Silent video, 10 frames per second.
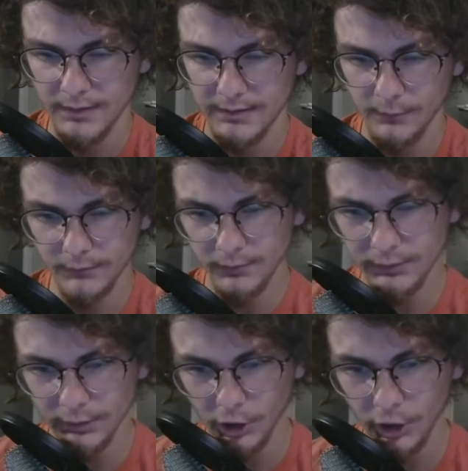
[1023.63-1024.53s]
now there's a
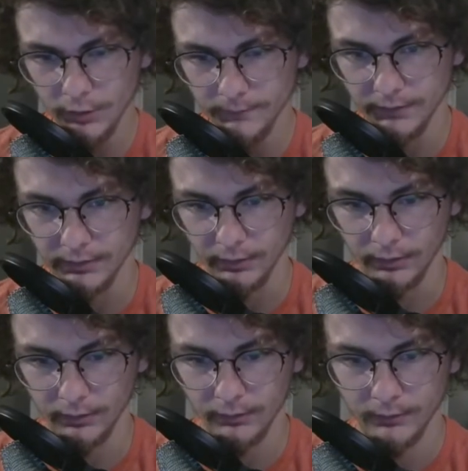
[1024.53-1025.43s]
little curve here.
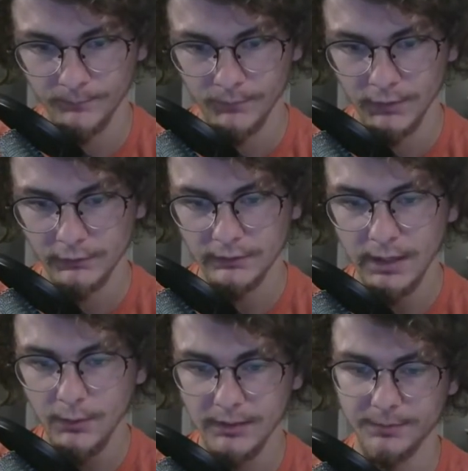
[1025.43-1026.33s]
So now
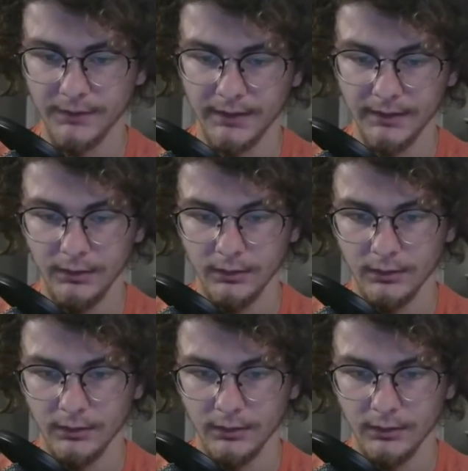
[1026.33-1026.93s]
when I play it,